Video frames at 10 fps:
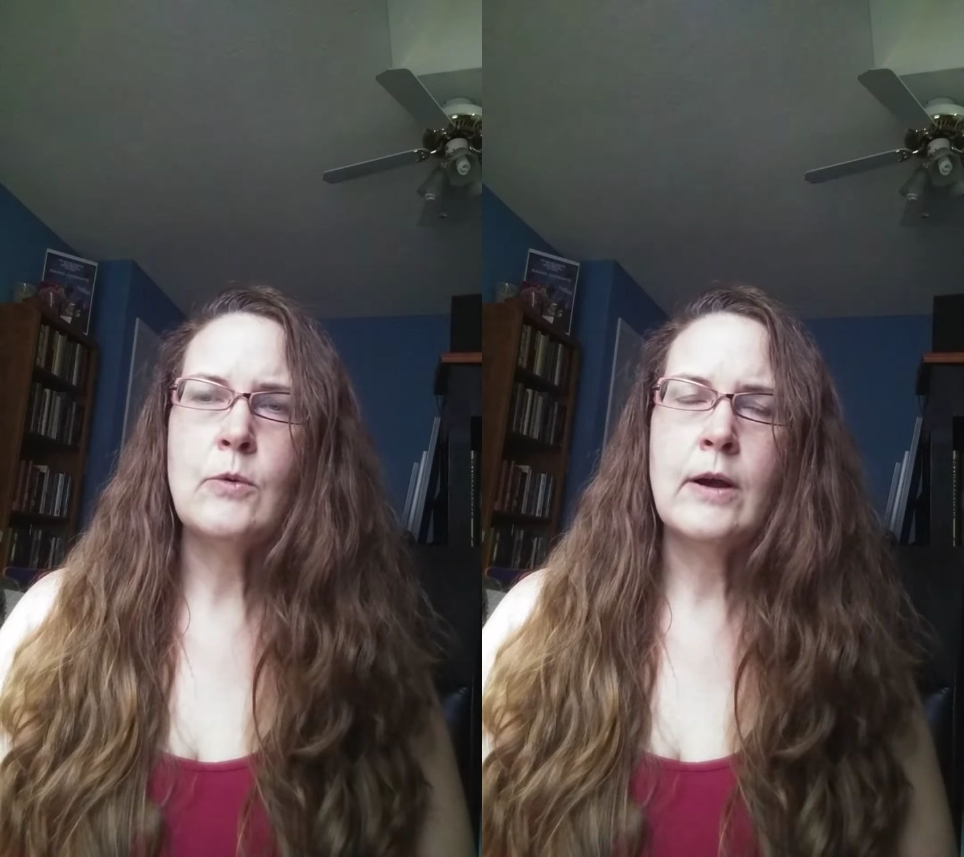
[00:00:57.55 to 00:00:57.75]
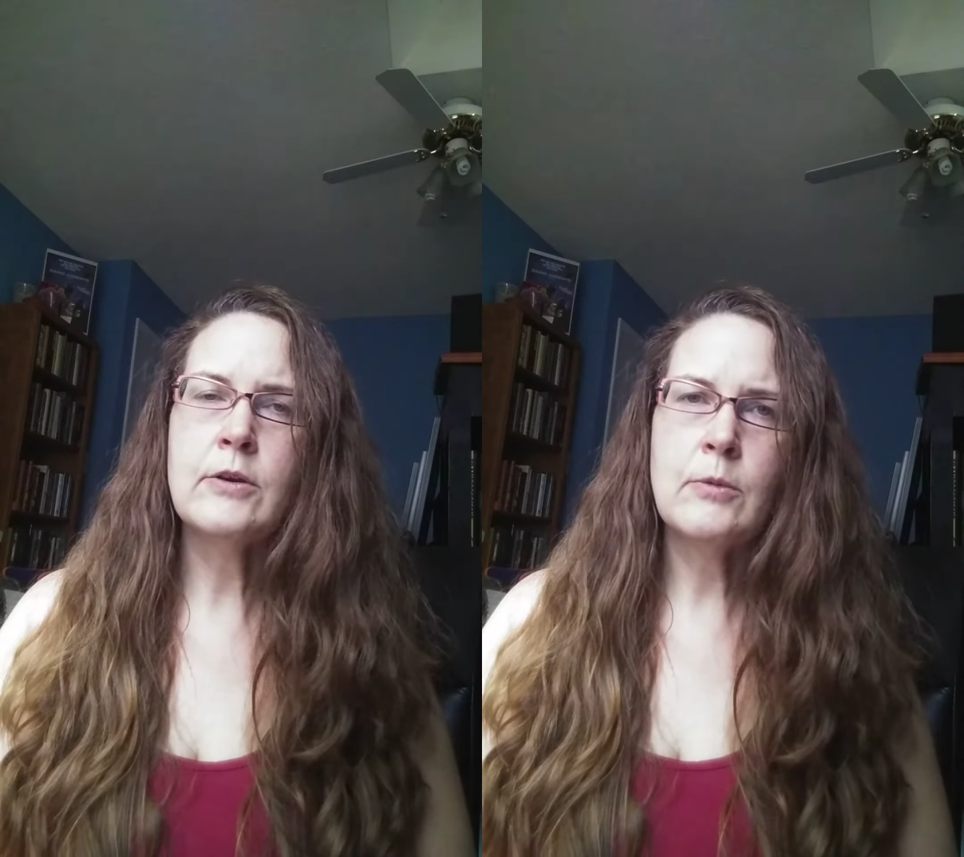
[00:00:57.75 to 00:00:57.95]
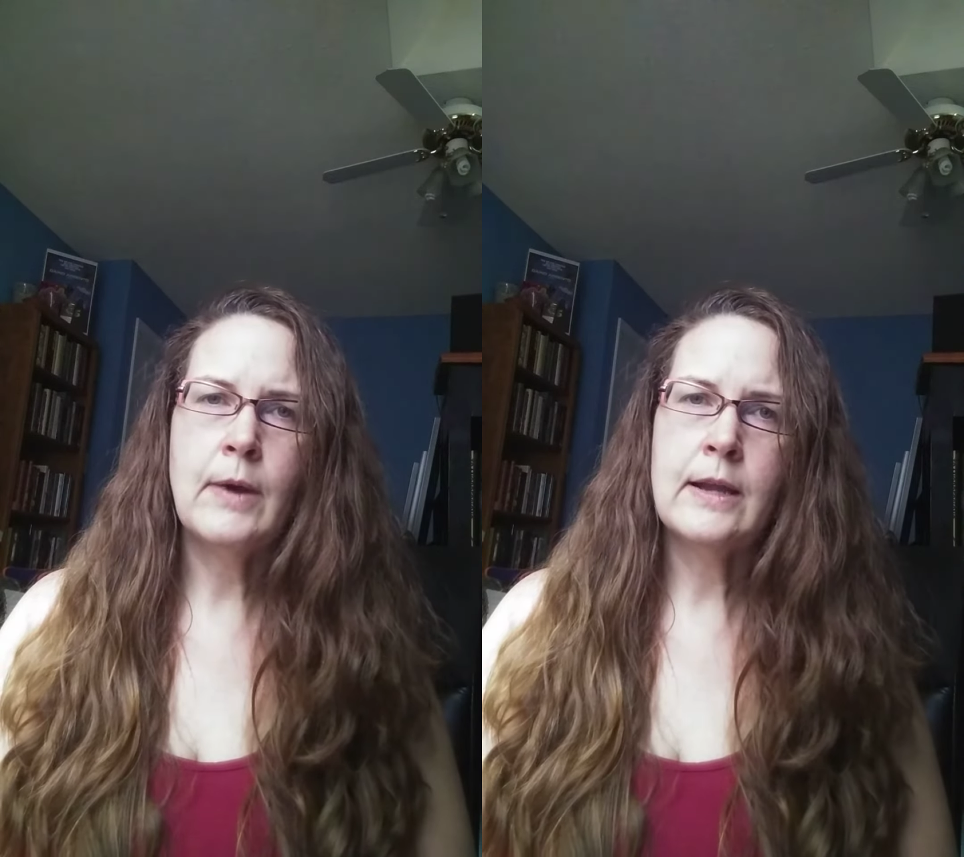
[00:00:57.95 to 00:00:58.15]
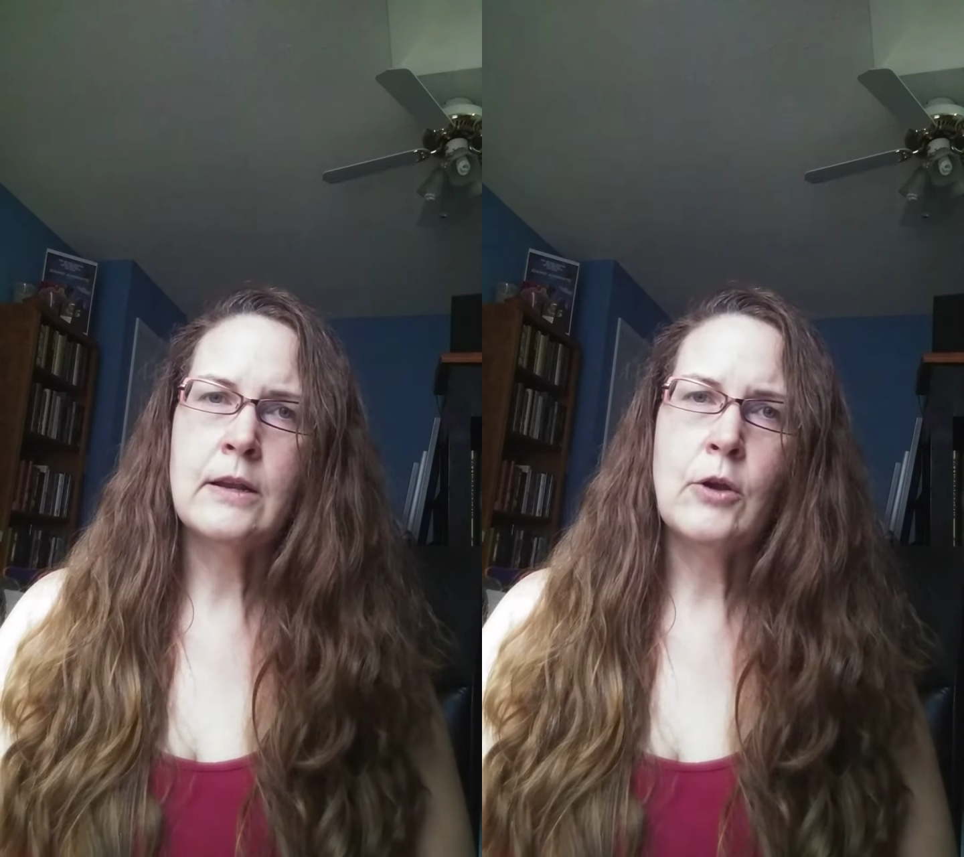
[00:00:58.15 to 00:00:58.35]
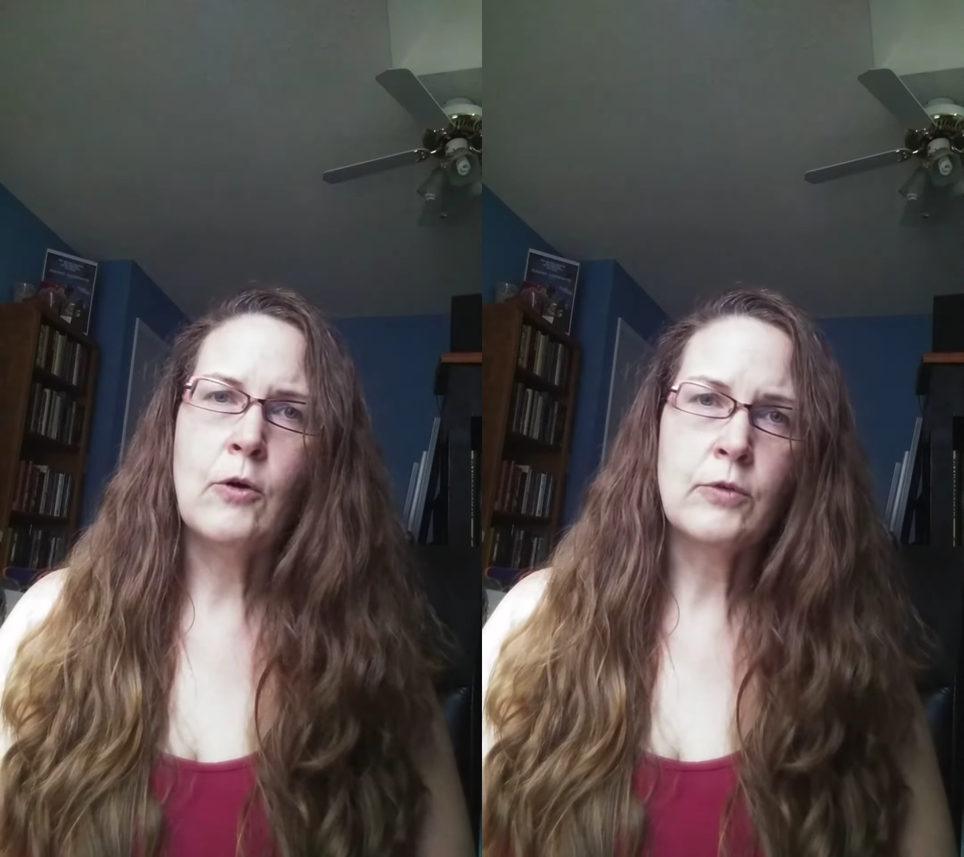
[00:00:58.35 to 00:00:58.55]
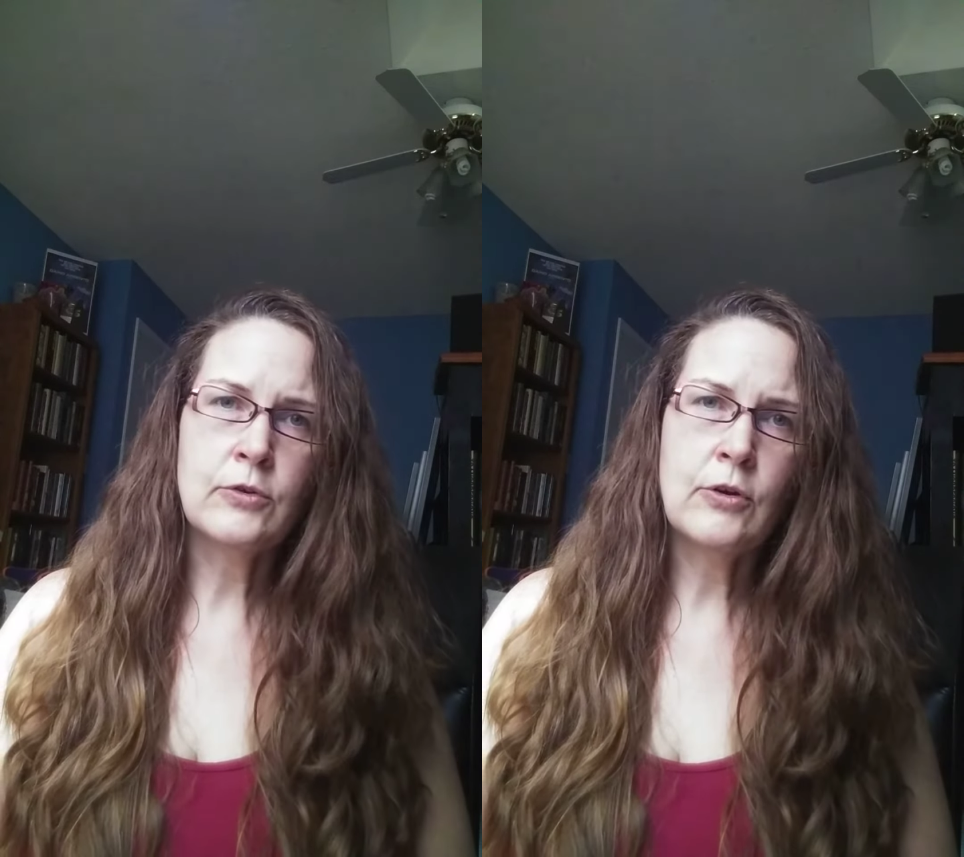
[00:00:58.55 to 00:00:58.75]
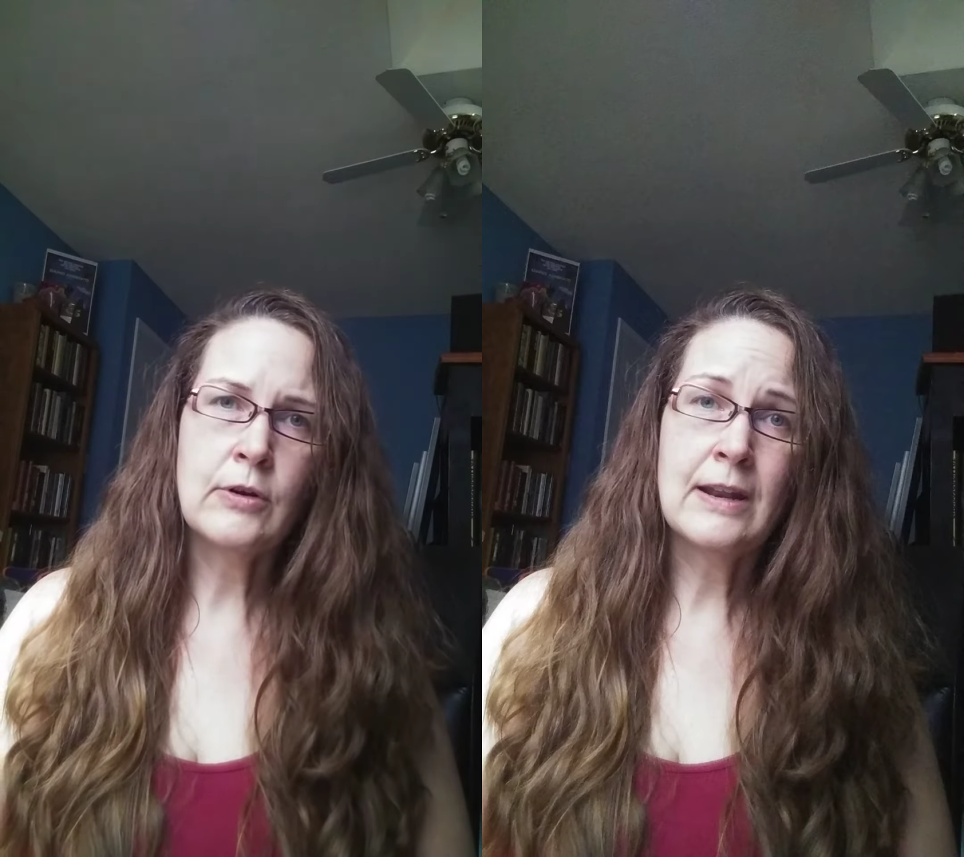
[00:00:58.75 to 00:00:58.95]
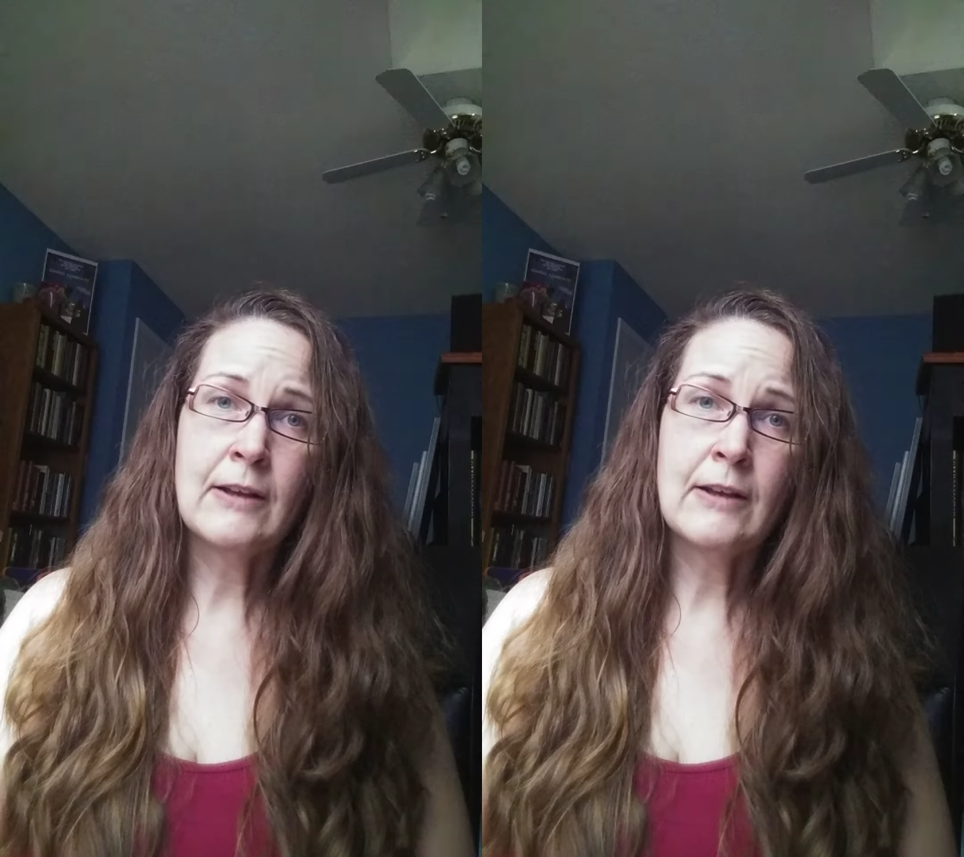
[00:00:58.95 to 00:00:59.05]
undermine and overturn an